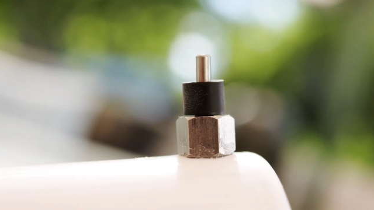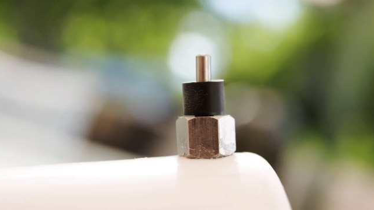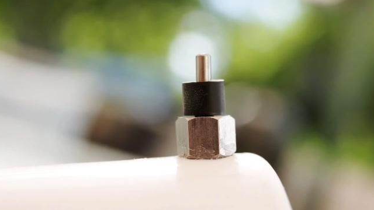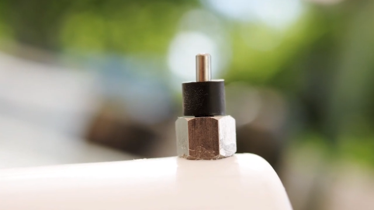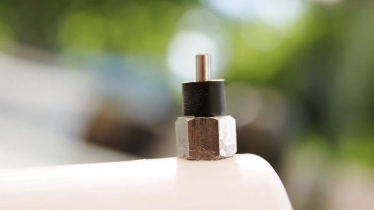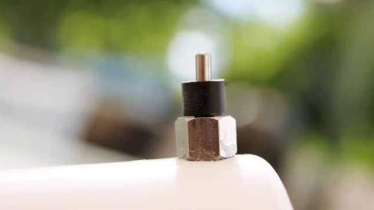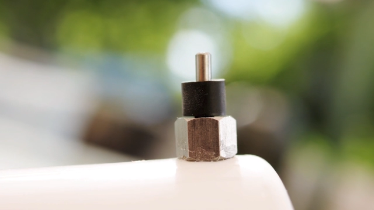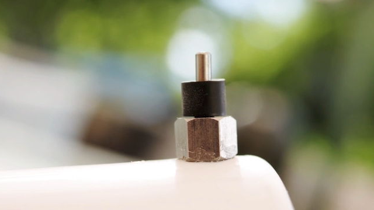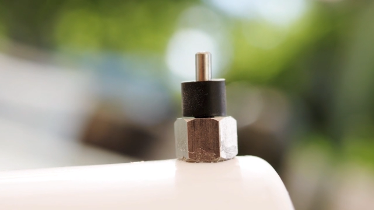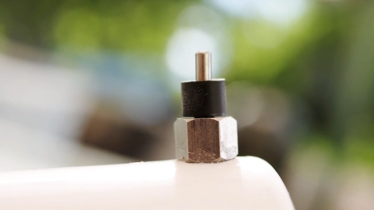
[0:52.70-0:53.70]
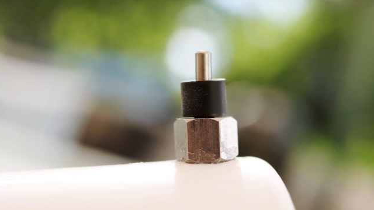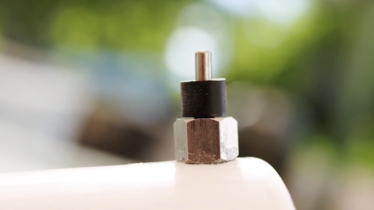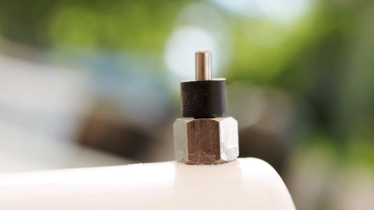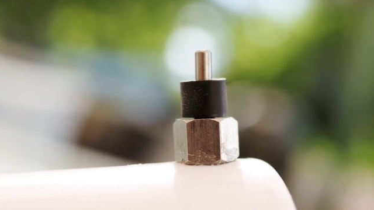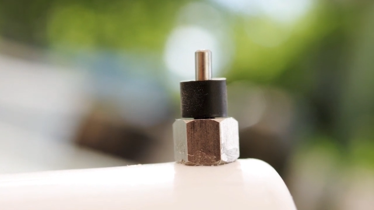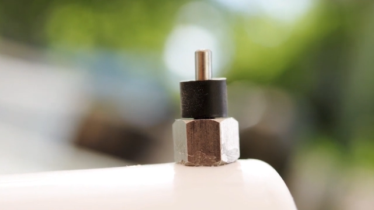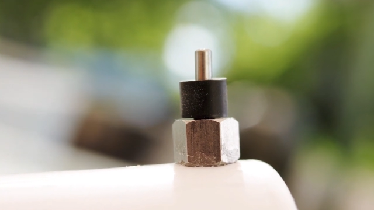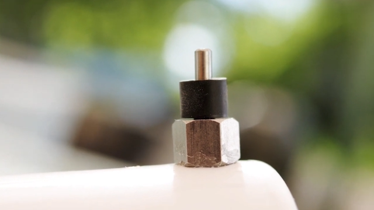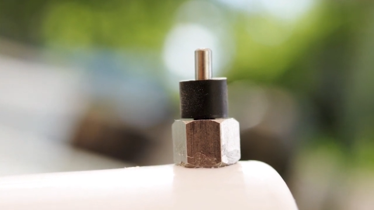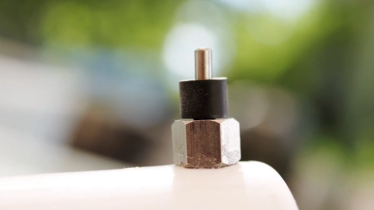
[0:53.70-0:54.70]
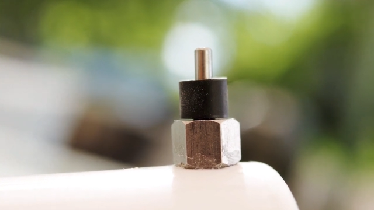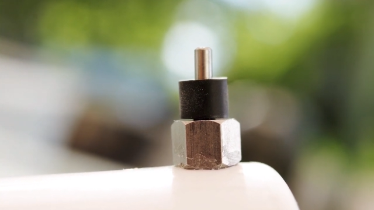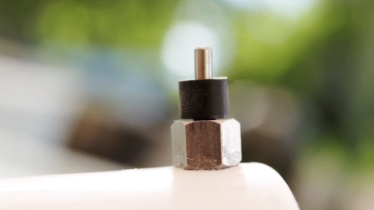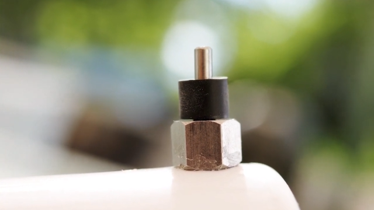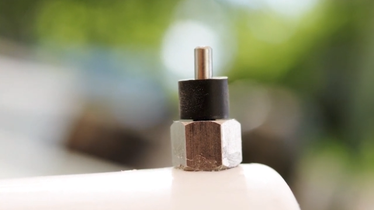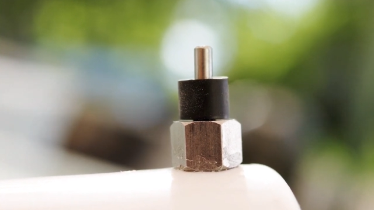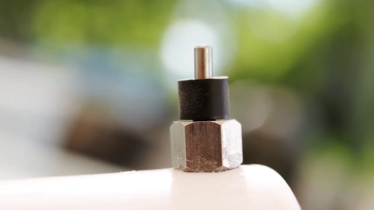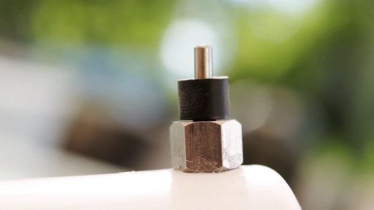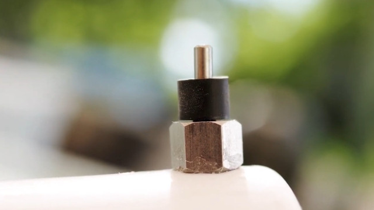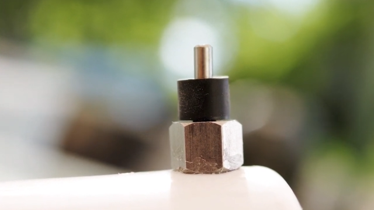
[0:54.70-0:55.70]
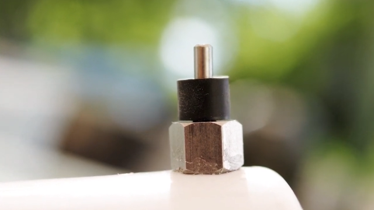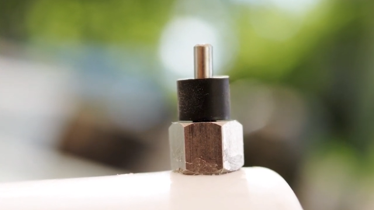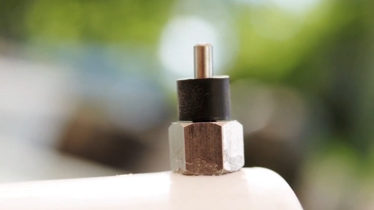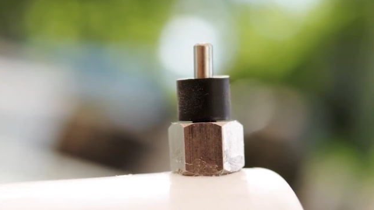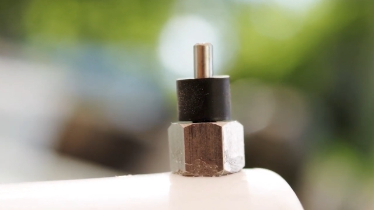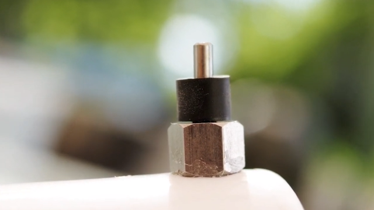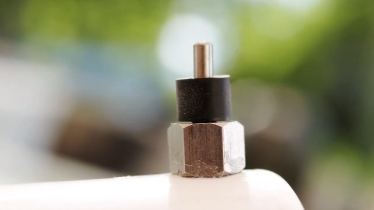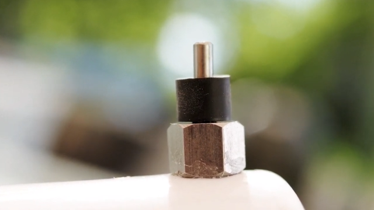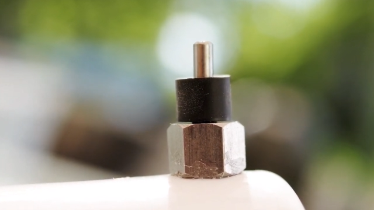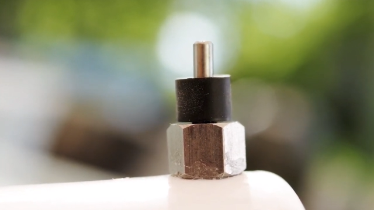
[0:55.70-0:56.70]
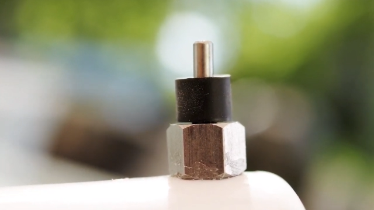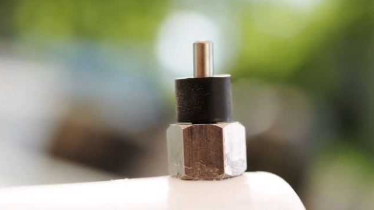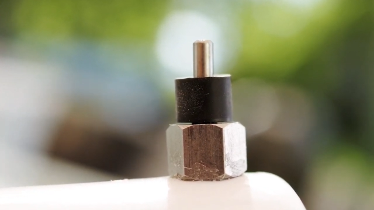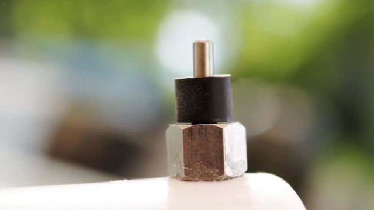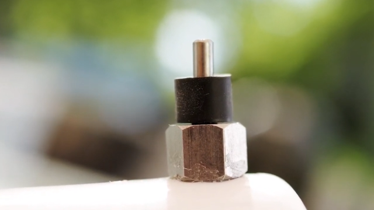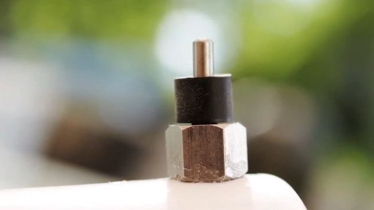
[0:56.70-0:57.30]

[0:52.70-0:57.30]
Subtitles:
Nobody's mouth can be seen.